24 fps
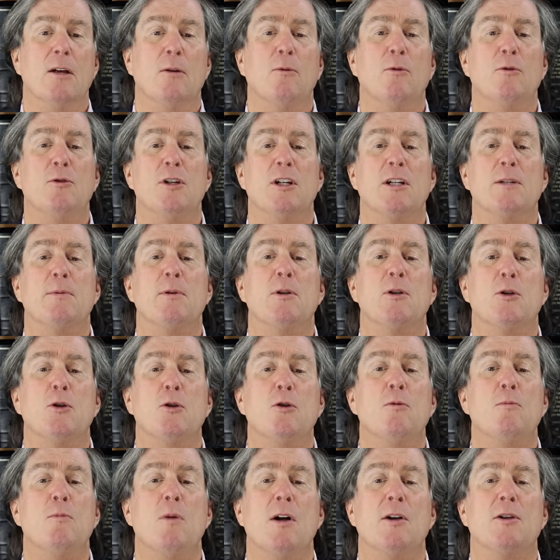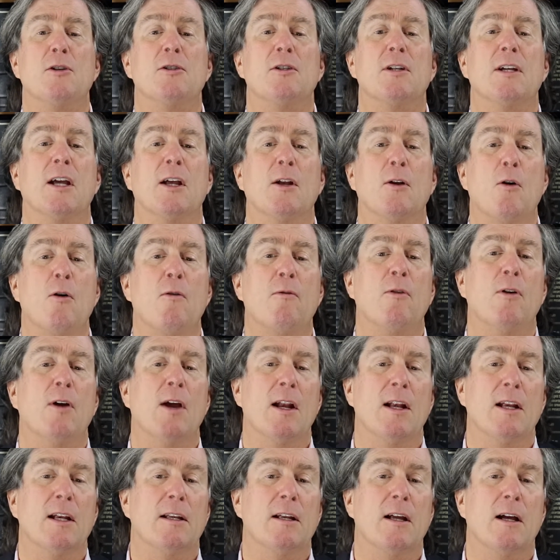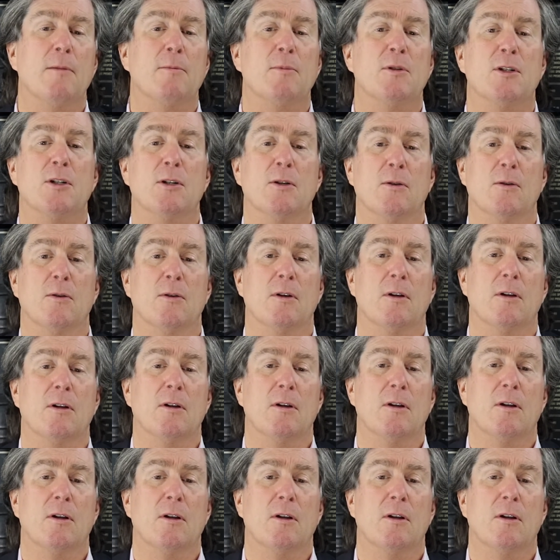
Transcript: will just be too much to get over anytime soon.